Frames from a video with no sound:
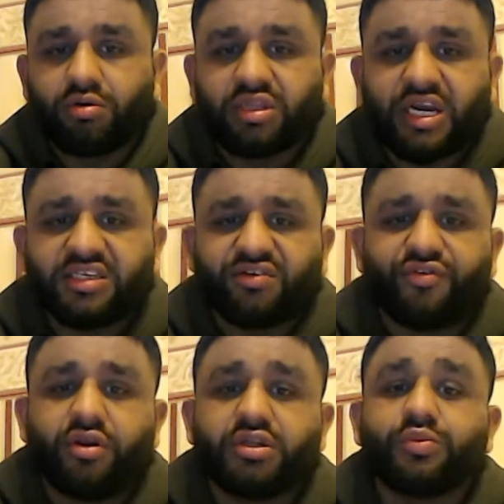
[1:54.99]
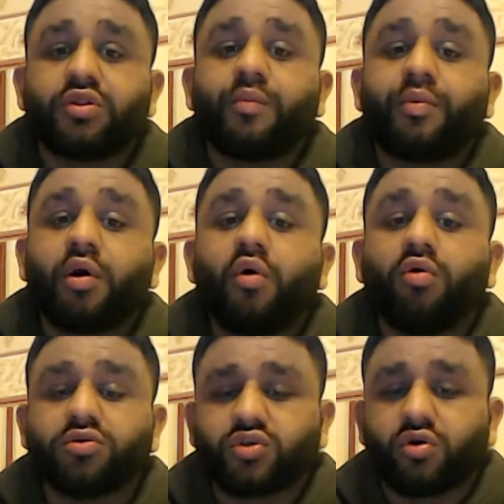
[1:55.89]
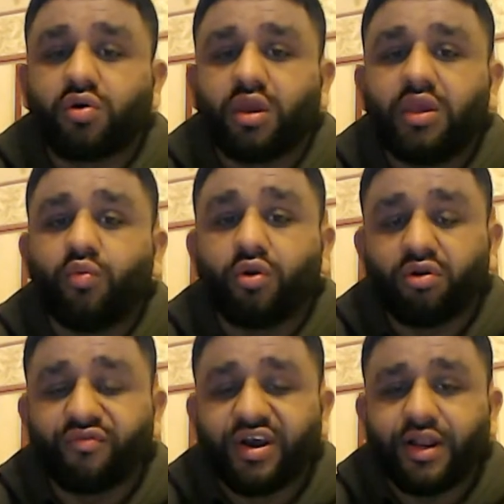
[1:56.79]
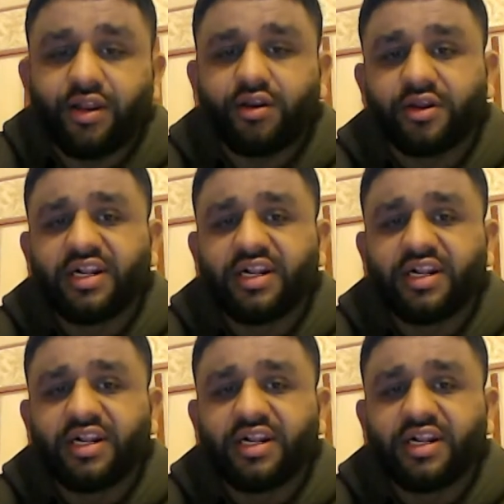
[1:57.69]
Tyson Fury's brother, but also he won Love Island.